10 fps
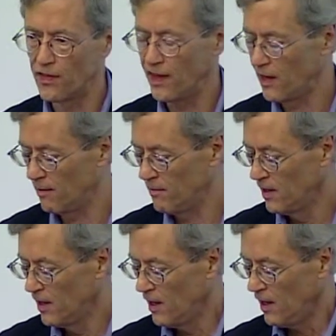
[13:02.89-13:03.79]
them.
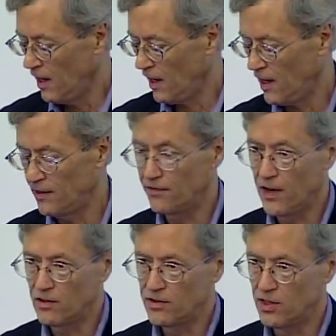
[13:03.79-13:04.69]
And the
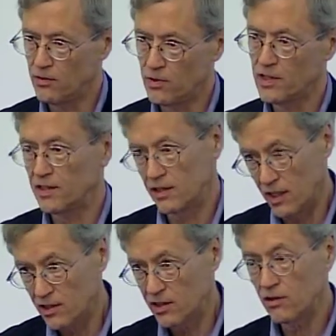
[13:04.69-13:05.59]
volunteer work does,